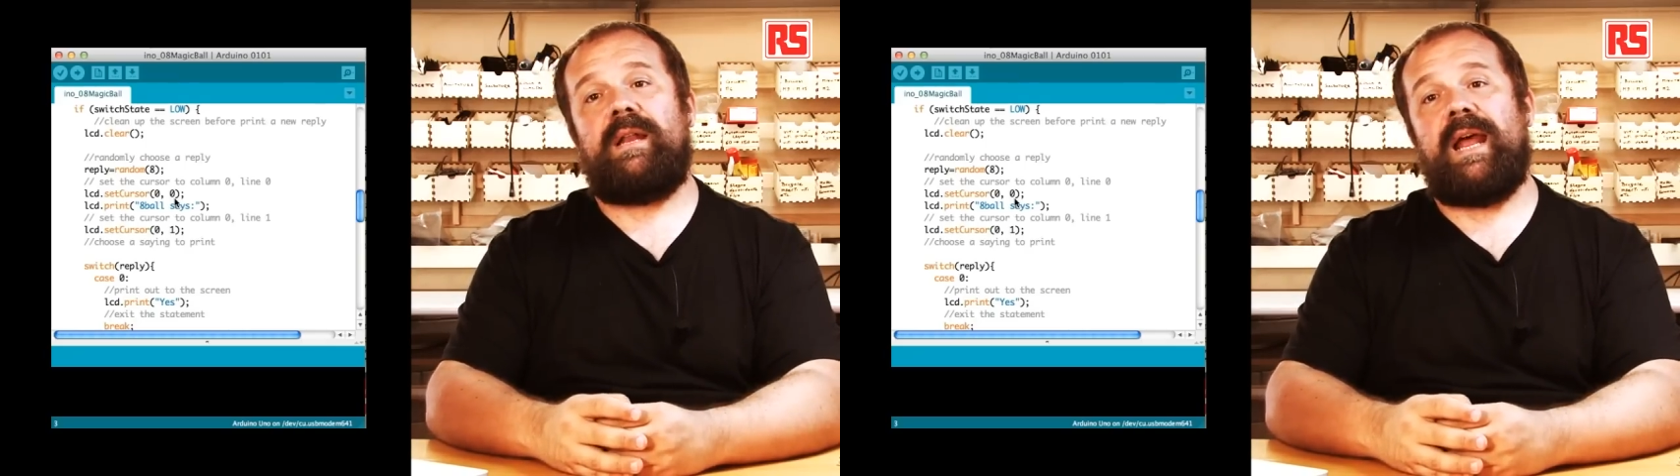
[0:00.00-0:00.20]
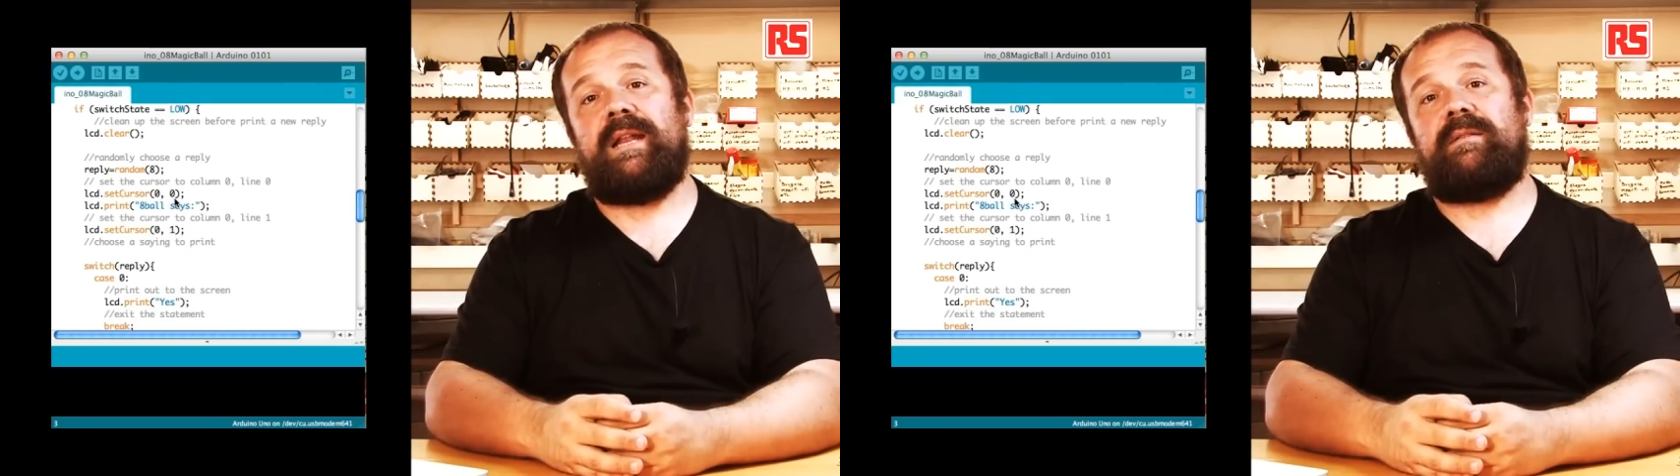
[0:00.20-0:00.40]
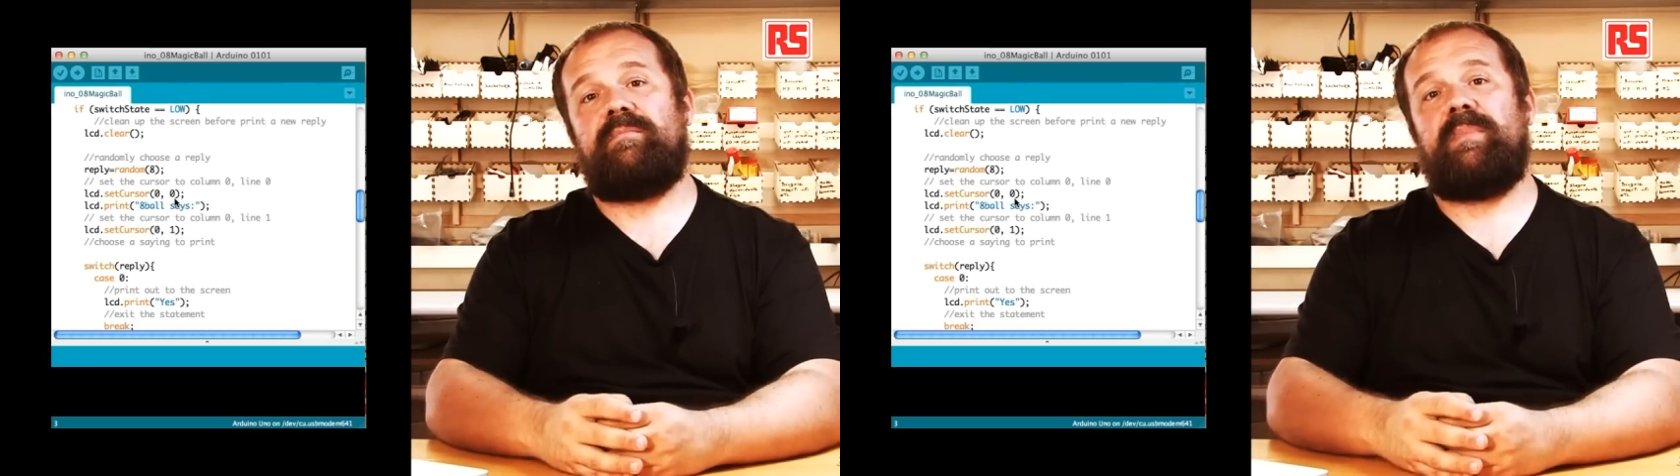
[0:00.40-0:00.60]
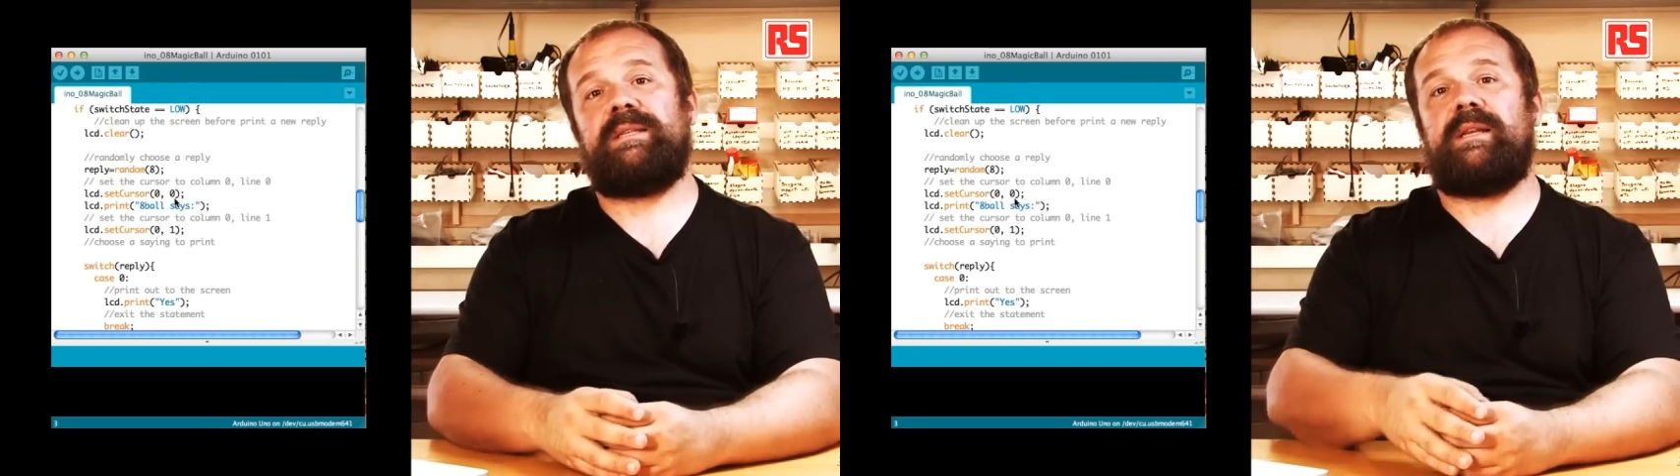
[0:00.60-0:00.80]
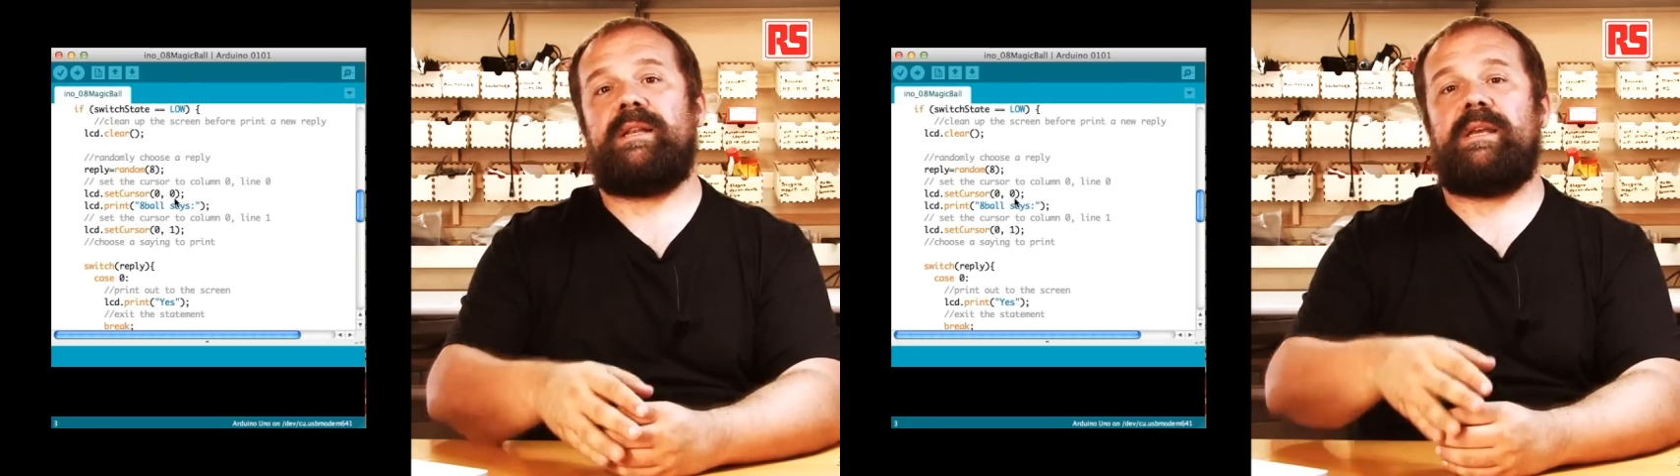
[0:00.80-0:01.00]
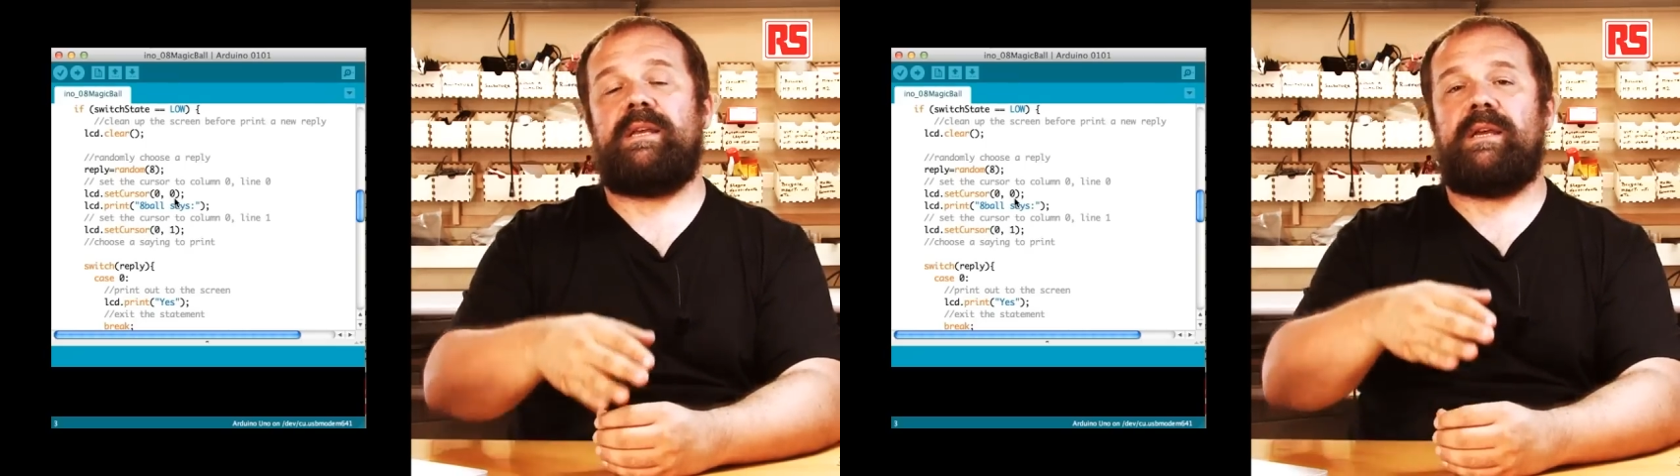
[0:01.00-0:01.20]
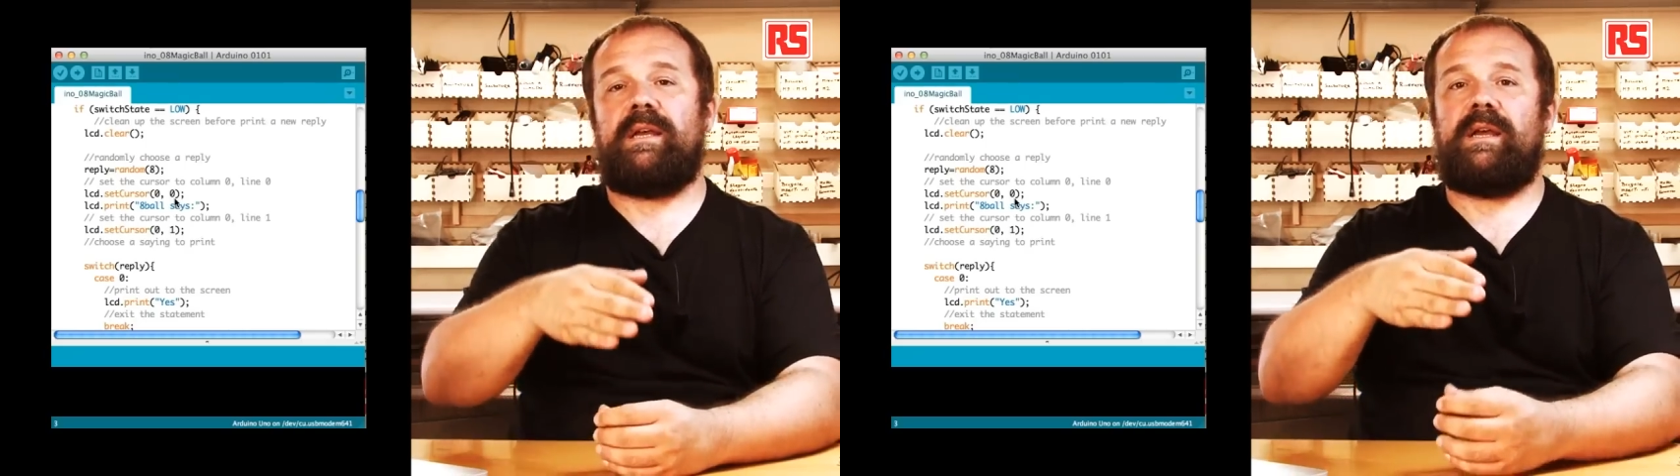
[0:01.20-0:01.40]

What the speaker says: that basically